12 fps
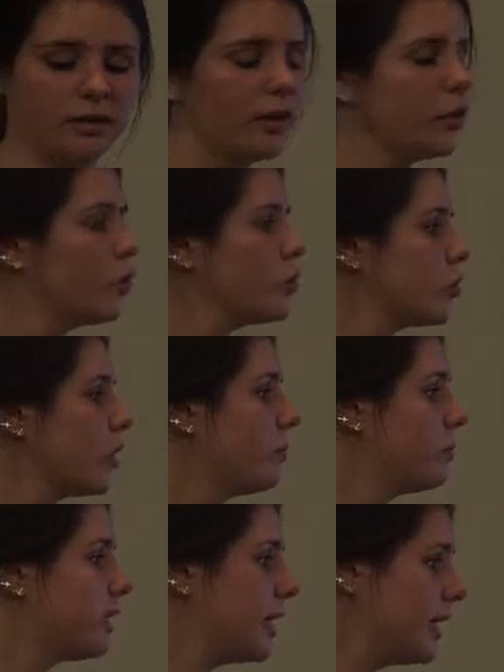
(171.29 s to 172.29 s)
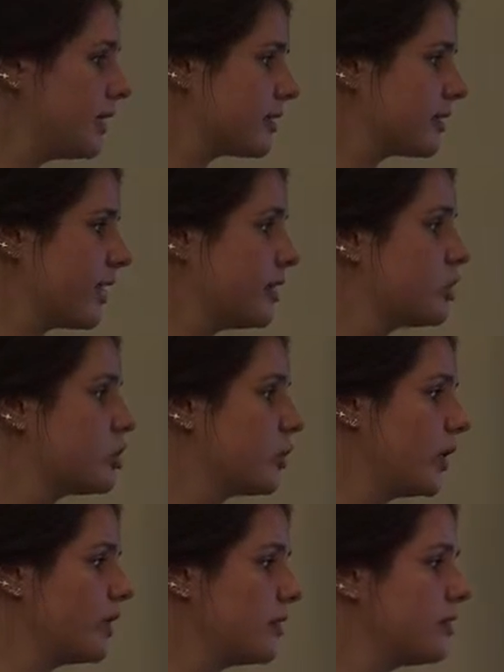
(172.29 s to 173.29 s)
it also protects and
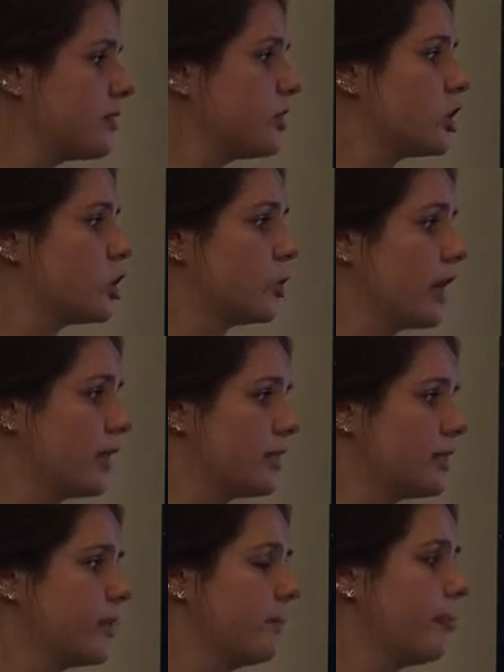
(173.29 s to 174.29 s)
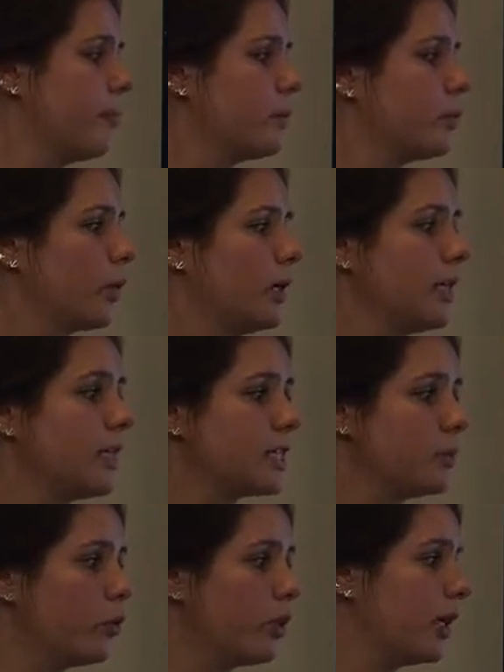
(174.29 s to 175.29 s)
strengthens this trust between
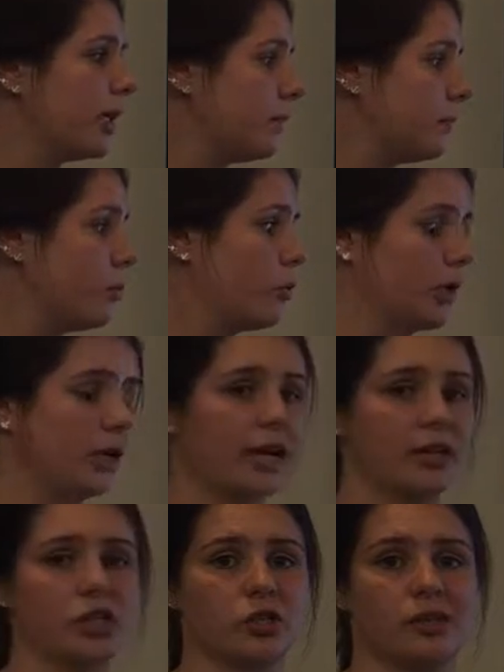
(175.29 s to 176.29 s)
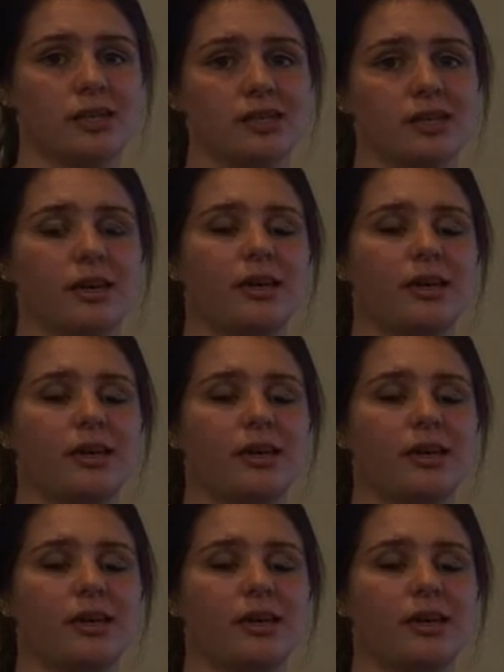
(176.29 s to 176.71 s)
exporting and importing countries,